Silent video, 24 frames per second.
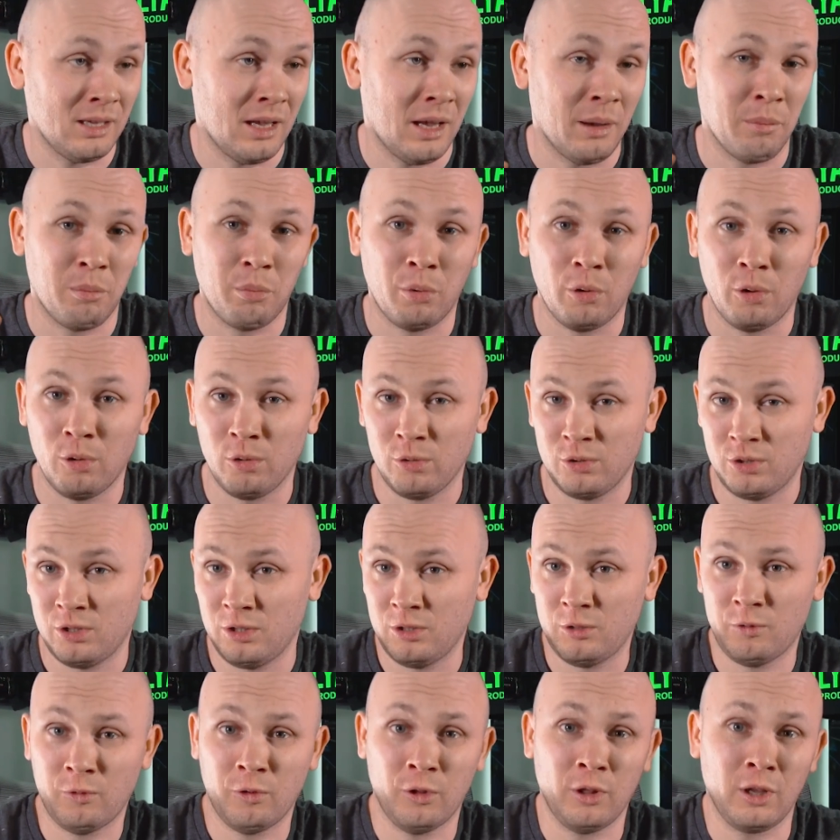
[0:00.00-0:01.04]

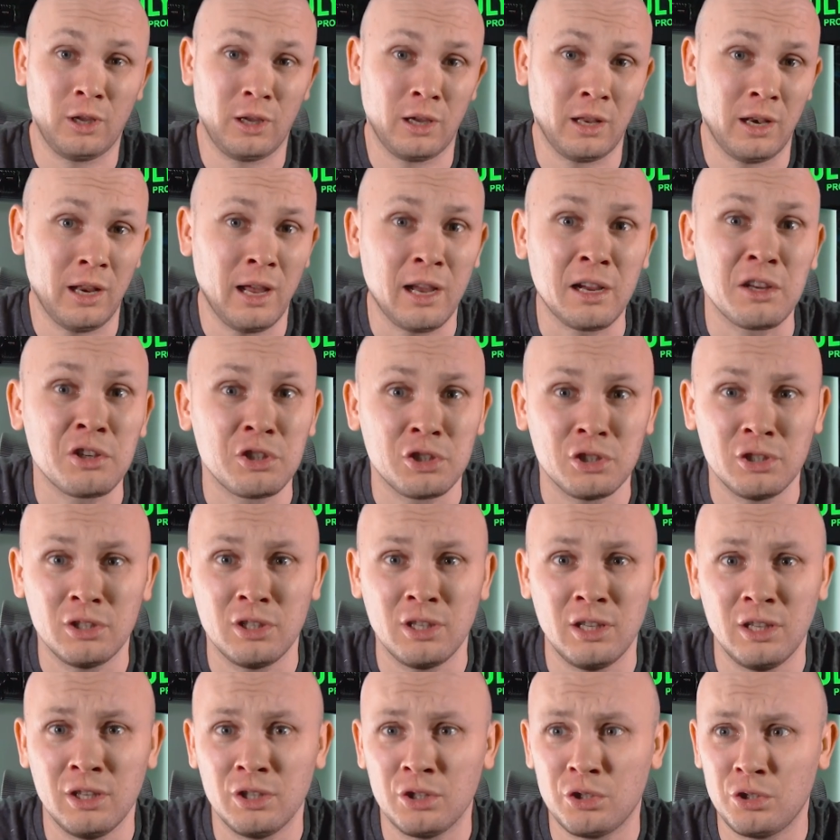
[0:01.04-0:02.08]
apologies for the
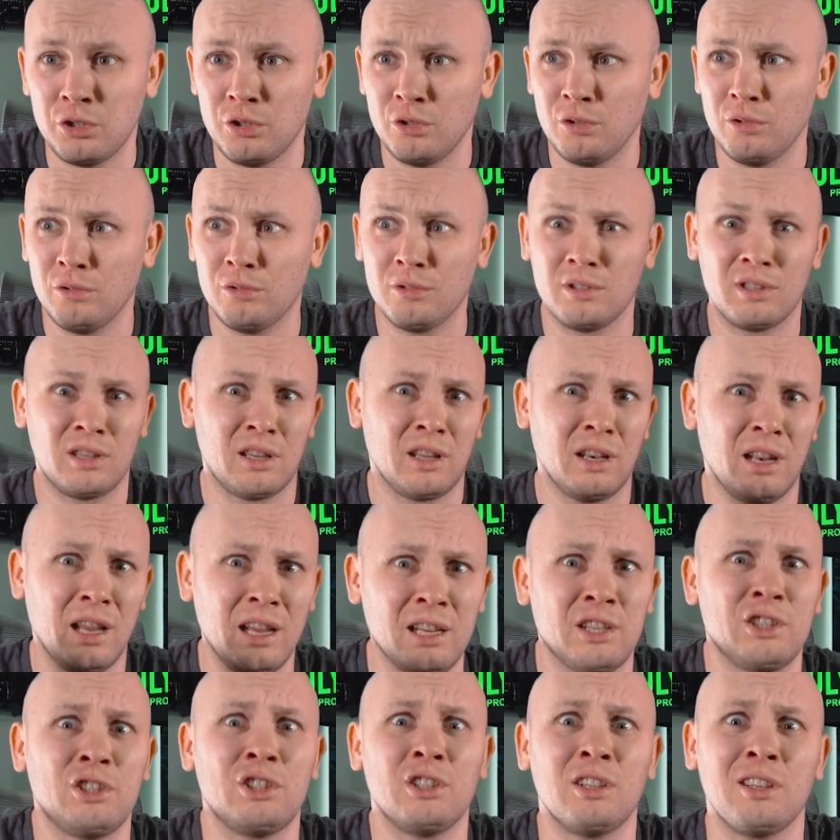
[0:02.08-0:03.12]
connection issues,
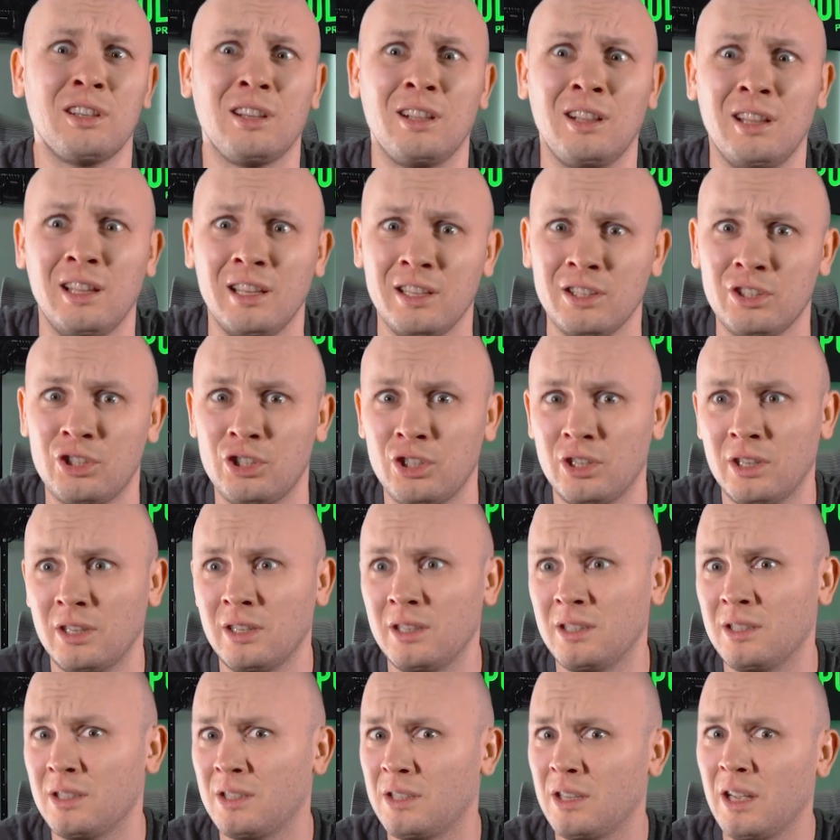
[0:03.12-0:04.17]
connection
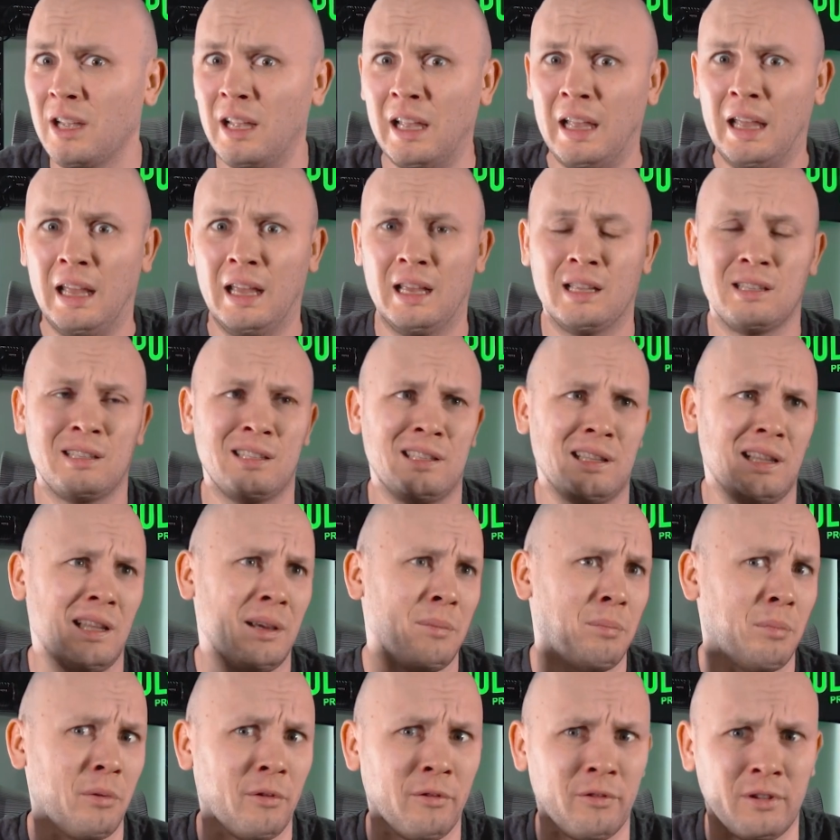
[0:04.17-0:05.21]
glitches,
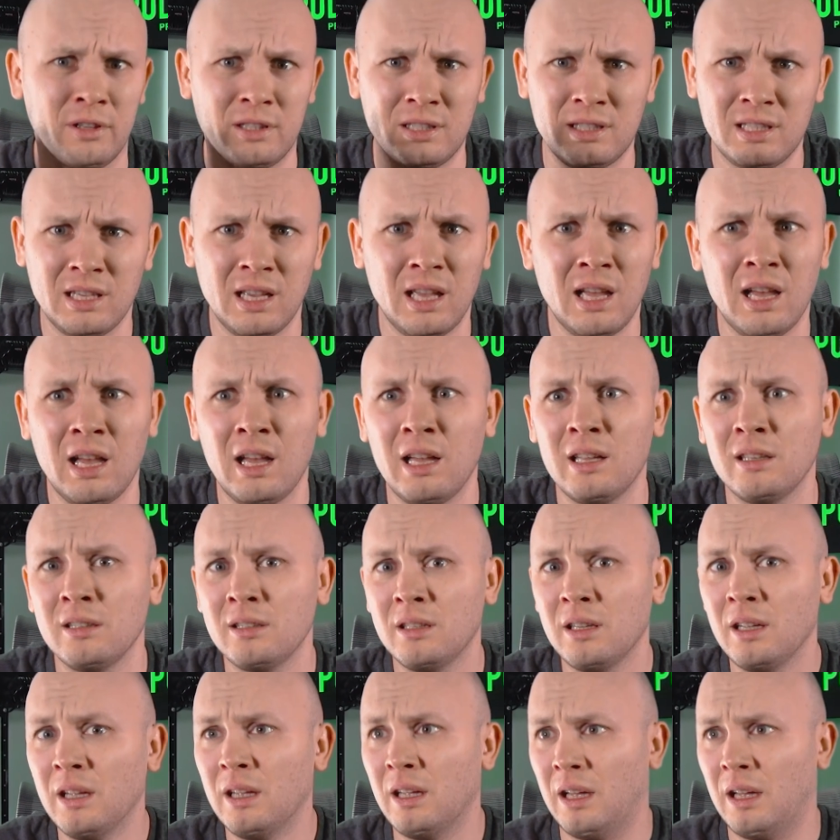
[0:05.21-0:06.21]
slip of a tongue,